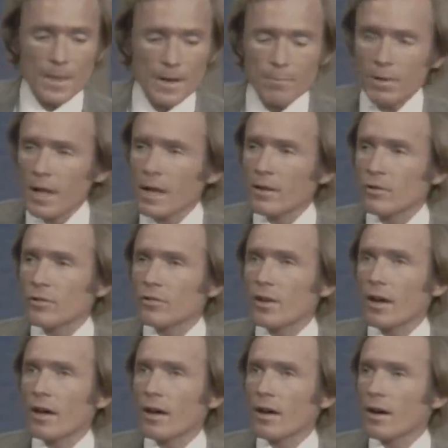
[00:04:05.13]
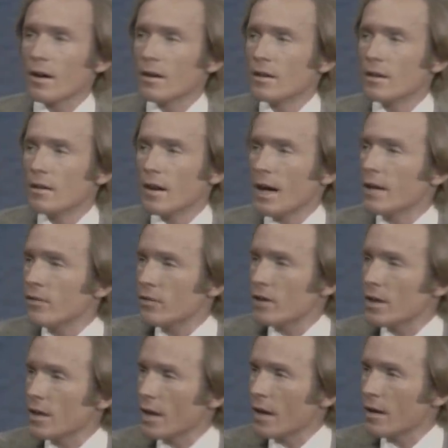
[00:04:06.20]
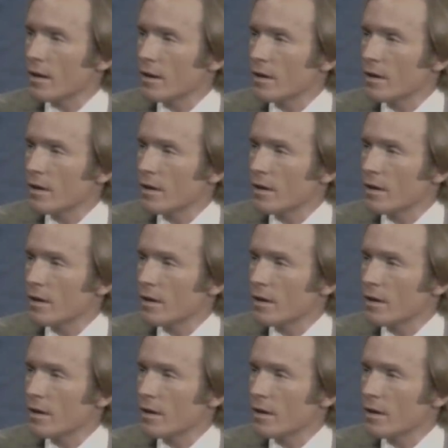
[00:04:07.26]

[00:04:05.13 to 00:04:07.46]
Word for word: He plays, uh, I didn't see it yet.